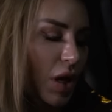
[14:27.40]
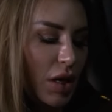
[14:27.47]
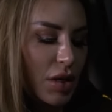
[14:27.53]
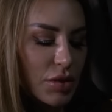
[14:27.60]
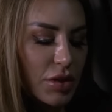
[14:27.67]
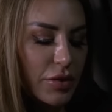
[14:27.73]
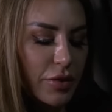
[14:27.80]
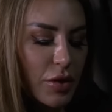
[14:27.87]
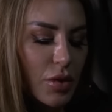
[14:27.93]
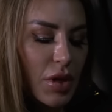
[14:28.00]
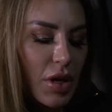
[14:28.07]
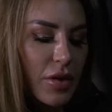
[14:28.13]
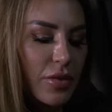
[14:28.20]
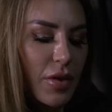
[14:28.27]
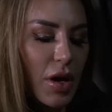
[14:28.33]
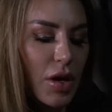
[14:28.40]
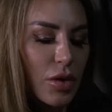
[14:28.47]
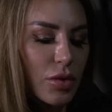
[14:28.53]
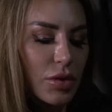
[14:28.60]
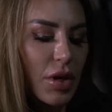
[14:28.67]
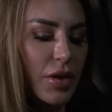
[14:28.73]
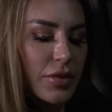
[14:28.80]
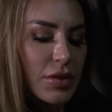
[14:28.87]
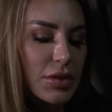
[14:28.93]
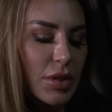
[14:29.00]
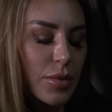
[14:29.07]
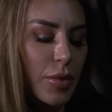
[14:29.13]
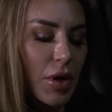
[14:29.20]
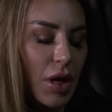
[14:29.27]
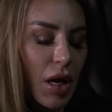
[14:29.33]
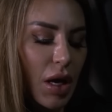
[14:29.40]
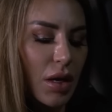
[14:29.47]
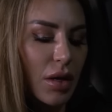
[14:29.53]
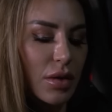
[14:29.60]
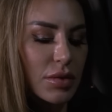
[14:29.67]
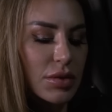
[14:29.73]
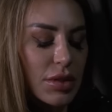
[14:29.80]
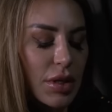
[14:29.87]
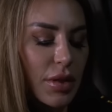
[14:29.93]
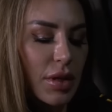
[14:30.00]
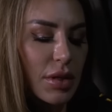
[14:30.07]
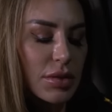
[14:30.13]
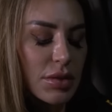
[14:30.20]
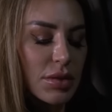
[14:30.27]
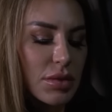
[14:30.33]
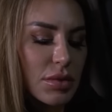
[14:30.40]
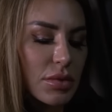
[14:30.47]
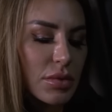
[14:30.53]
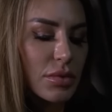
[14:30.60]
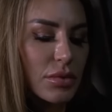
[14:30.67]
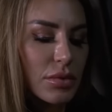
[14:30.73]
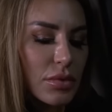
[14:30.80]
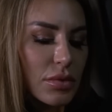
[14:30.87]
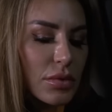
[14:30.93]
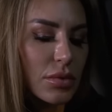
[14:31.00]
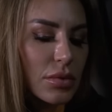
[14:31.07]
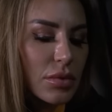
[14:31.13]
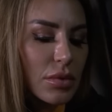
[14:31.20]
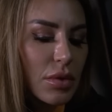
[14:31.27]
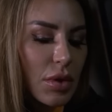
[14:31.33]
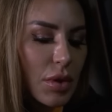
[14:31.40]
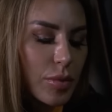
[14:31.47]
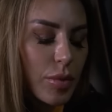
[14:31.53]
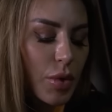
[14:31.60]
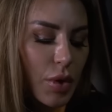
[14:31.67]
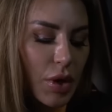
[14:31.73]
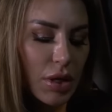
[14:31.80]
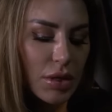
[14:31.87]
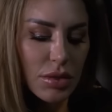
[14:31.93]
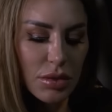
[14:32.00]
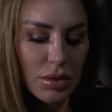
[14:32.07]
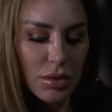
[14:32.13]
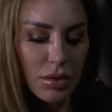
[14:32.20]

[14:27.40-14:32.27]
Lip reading: He goes, if you leave, you'll never see me again. And I was like, that's the point.